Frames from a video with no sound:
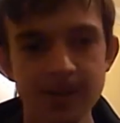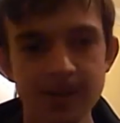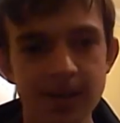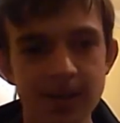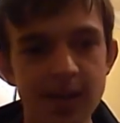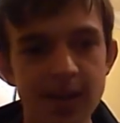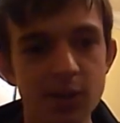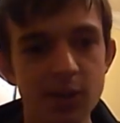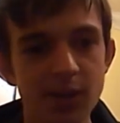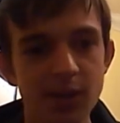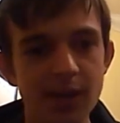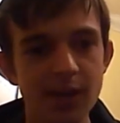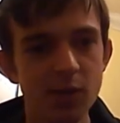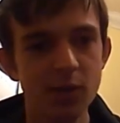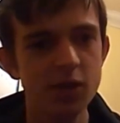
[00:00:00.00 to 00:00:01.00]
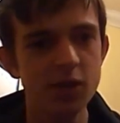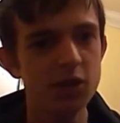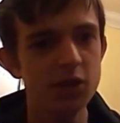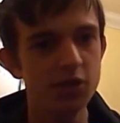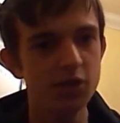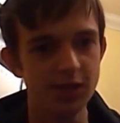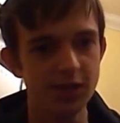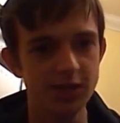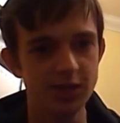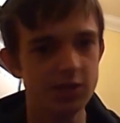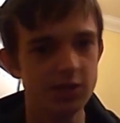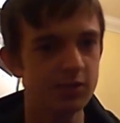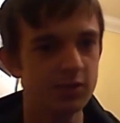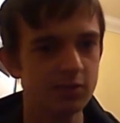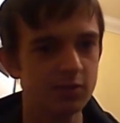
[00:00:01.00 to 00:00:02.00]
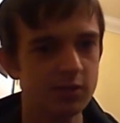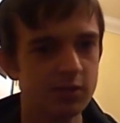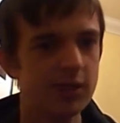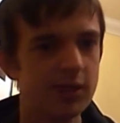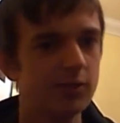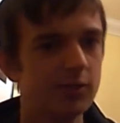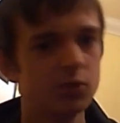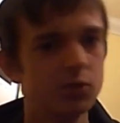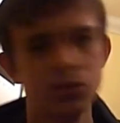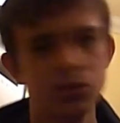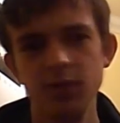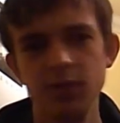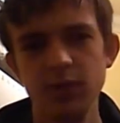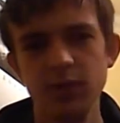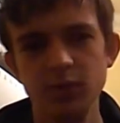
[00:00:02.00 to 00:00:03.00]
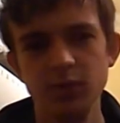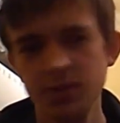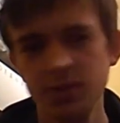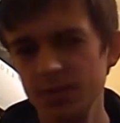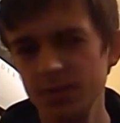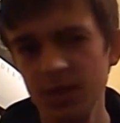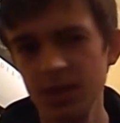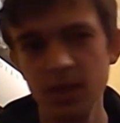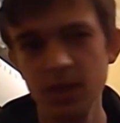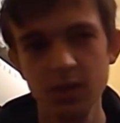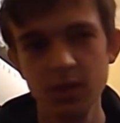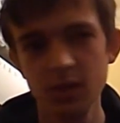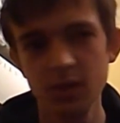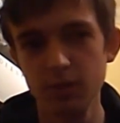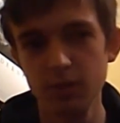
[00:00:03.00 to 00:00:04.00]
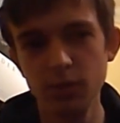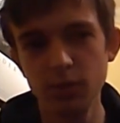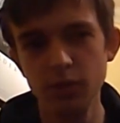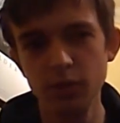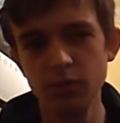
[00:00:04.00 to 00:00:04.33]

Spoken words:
Anyway, yeah, what do you think? Do you think Resident Evil is one of those boo-hoo